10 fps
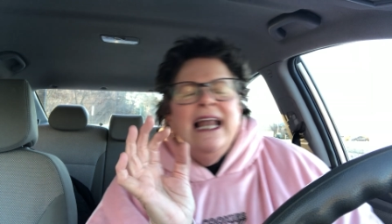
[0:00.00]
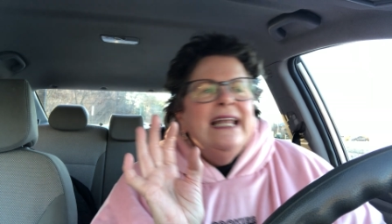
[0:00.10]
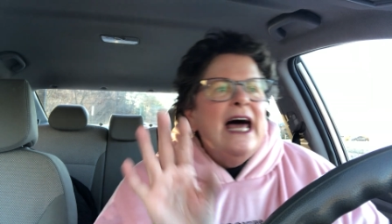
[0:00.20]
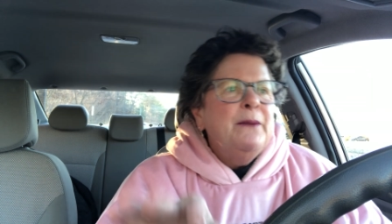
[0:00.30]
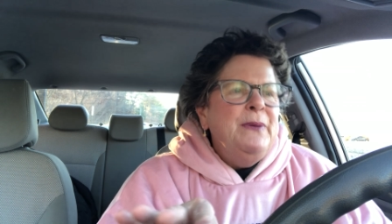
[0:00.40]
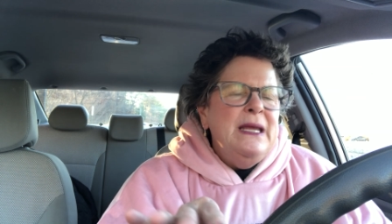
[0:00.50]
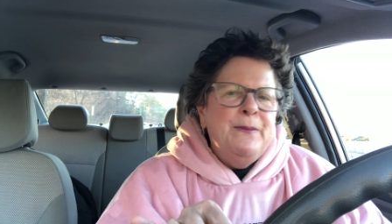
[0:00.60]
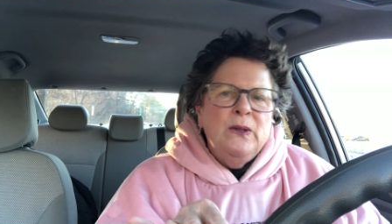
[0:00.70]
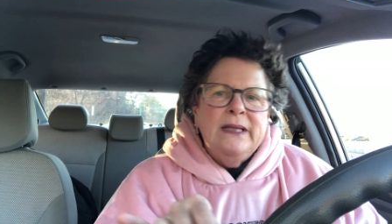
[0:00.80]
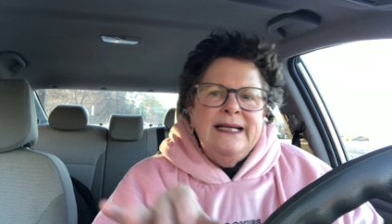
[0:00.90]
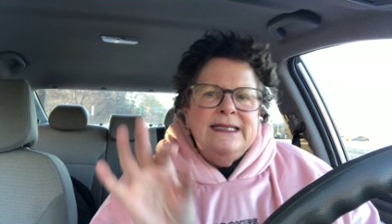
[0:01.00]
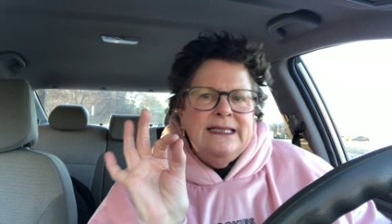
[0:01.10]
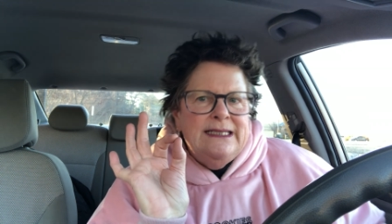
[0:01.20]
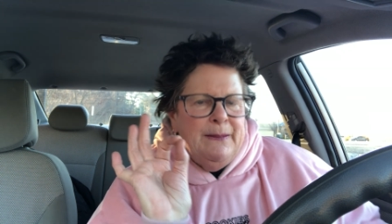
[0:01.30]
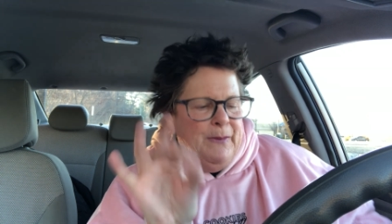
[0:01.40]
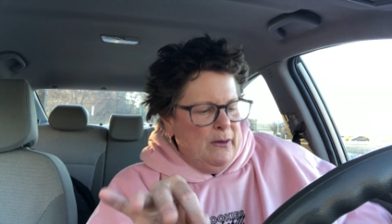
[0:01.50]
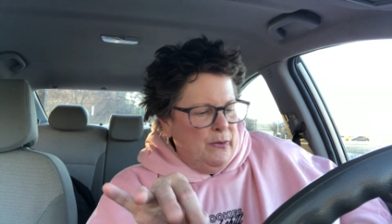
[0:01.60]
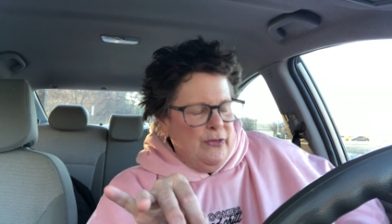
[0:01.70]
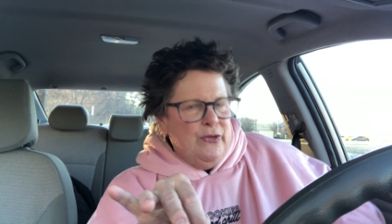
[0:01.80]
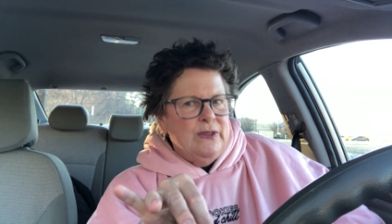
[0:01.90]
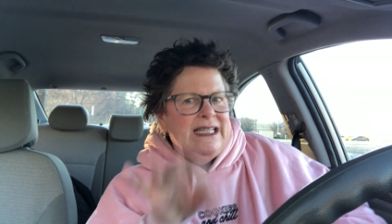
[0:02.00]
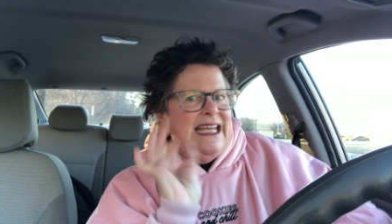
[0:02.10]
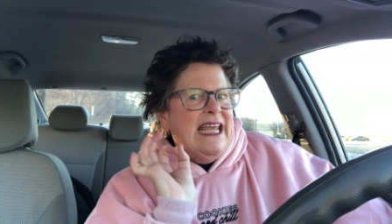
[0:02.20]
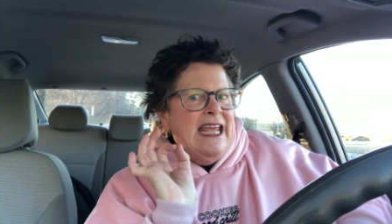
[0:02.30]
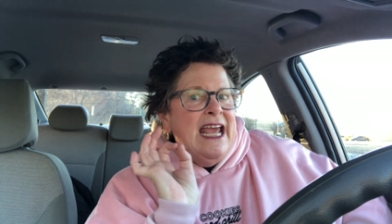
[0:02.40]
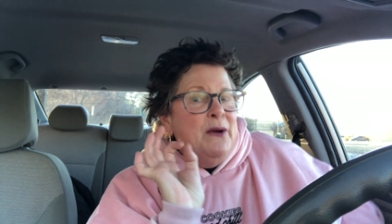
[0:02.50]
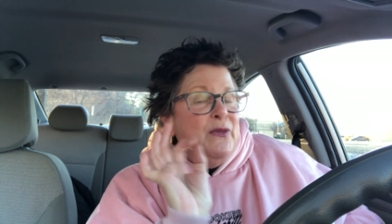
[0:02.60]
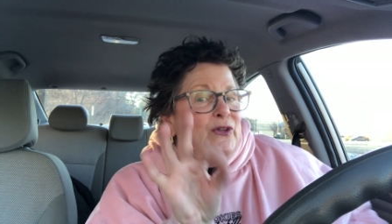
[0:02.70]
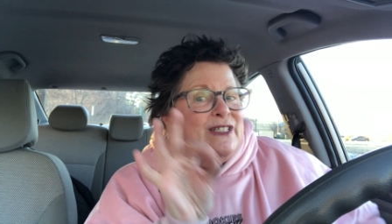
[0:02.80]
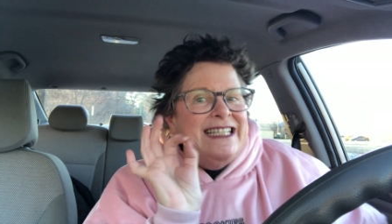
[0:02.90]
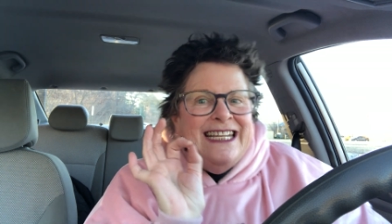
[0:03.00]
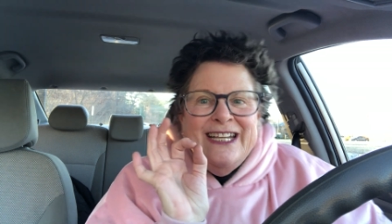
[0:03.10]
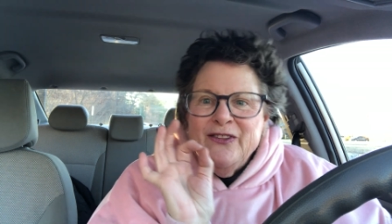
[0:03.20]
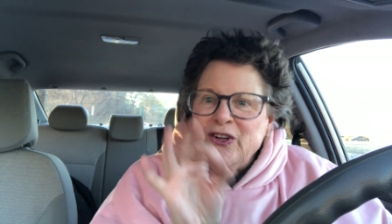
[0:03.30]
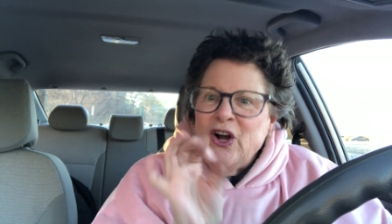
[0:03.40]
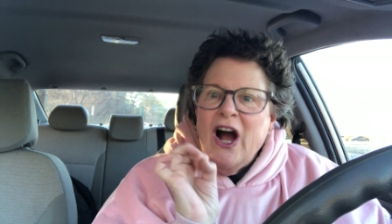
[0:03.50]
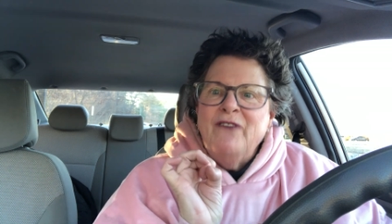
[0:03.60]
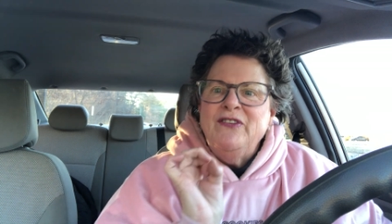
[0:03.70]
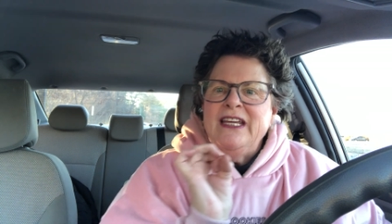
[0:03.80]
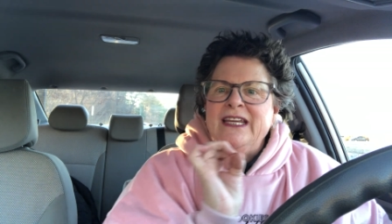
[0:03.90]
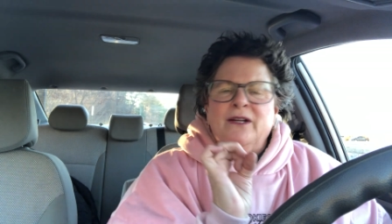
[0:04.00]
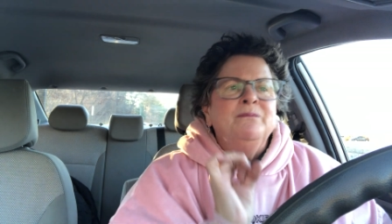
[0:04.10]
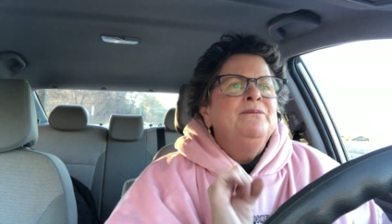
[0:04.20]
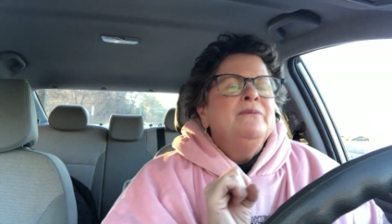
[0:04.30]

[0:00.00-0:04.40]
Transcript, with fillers: A lot of people like to dip it with their tea or their coffee.